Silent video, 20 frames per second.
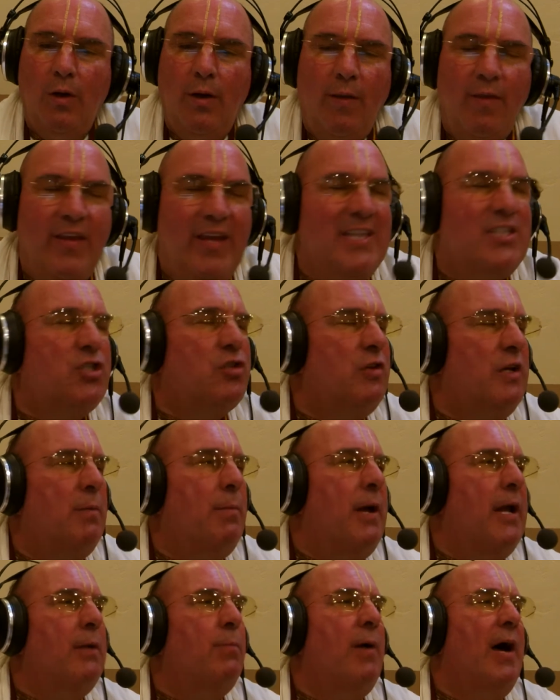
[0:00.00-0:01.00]
This
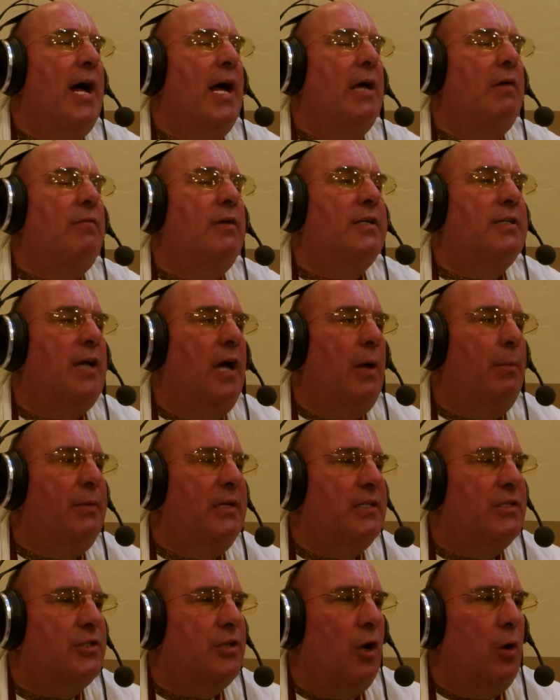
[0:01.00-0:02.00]
Srimad Bhagavatam
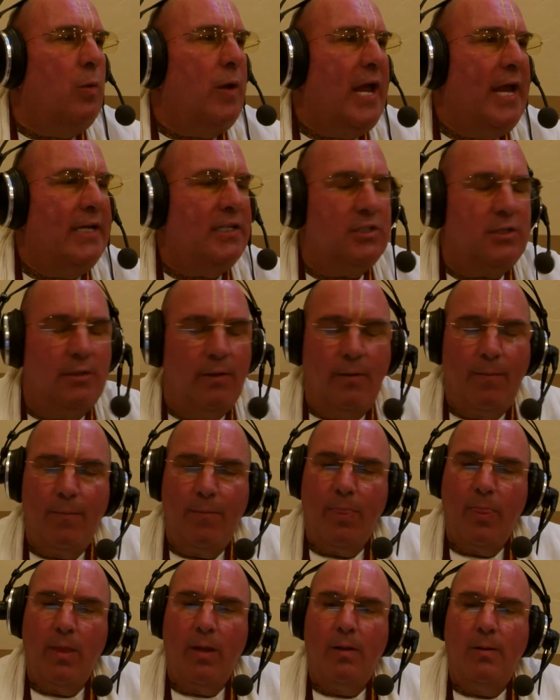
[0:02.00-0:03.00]
is so nice.
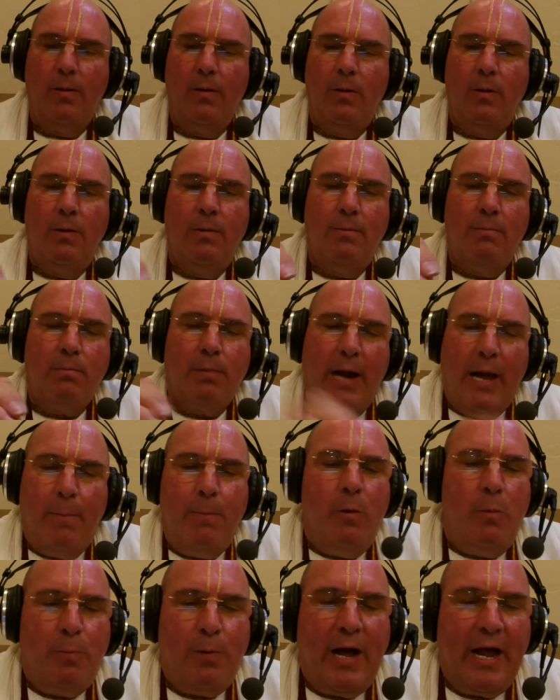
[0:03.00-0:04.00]

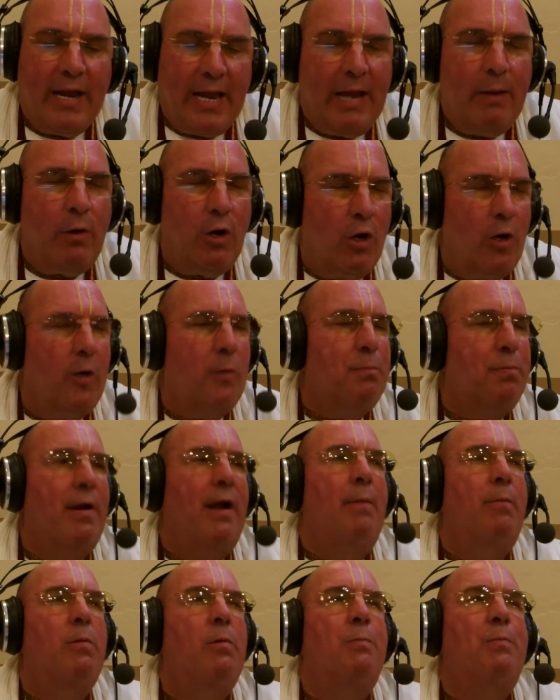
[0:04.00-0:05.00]
Prabhupada, I heard
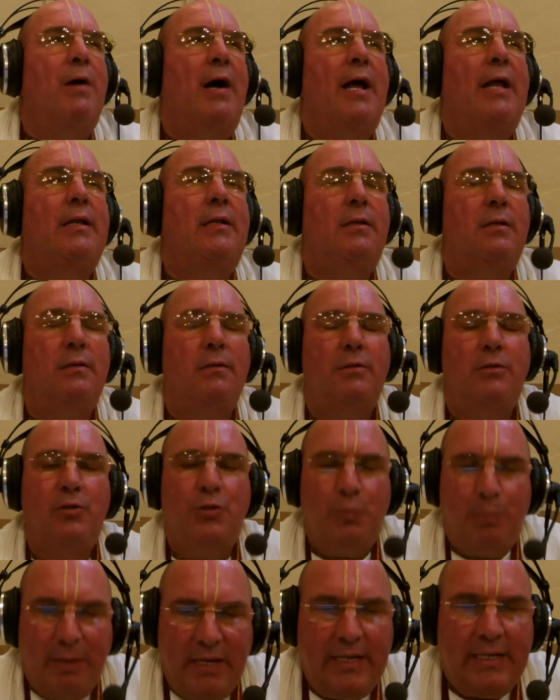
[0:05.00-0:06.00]
Prabhupada
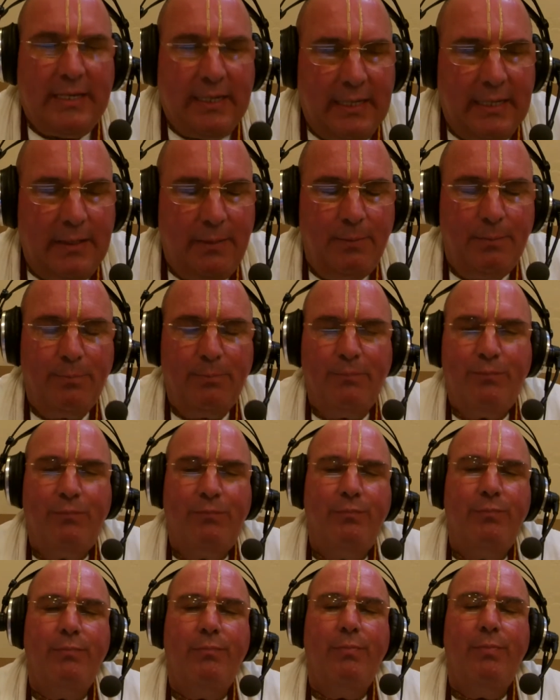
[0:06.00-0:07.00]
speaking,
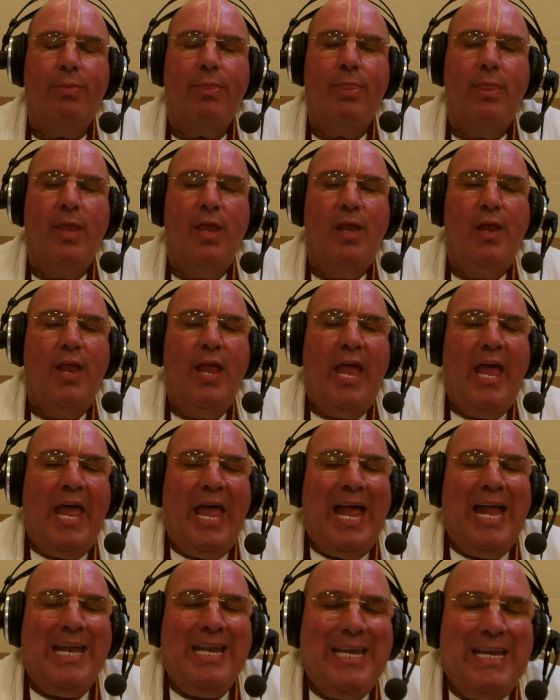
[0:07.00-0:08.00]

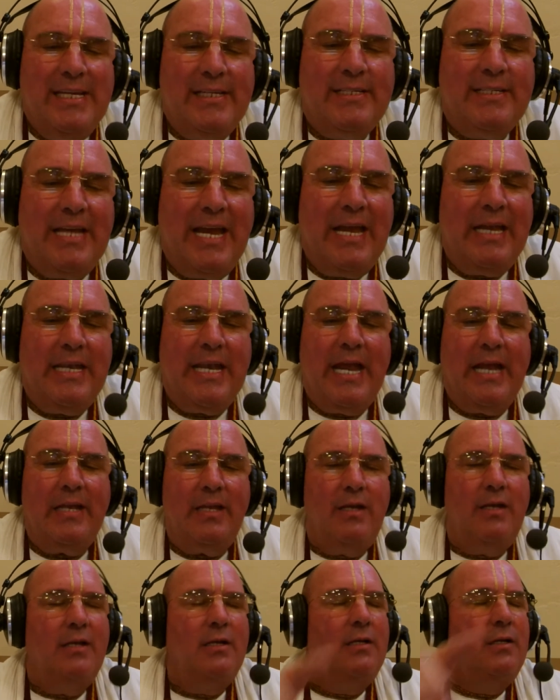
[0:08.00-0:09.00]
and he said that
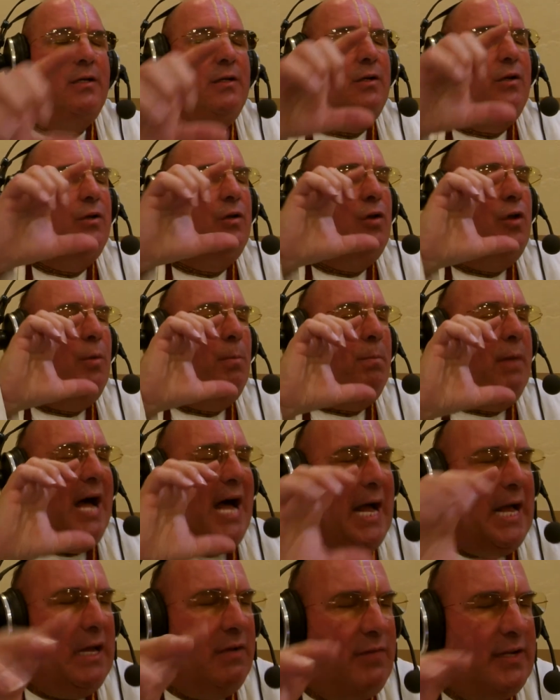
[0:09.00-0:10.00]

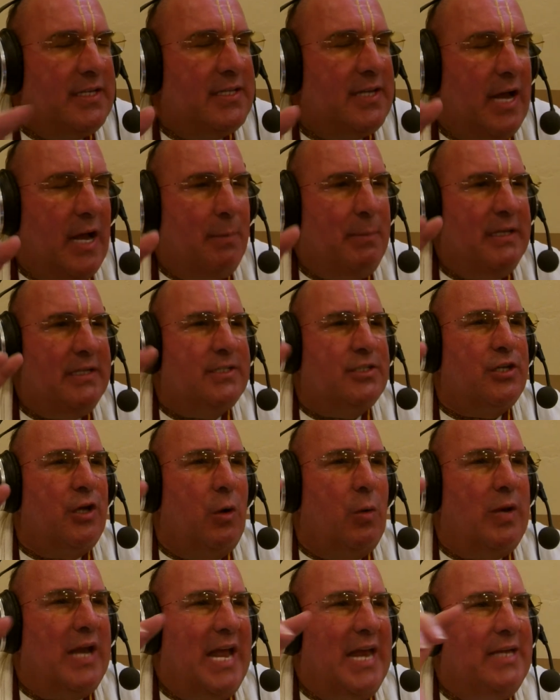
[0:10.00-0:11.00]
Bhagavatam is
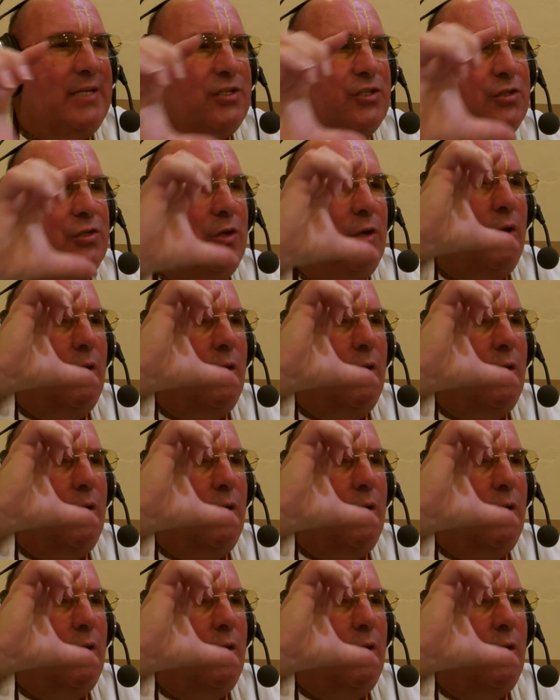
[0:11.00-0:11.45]
so nice,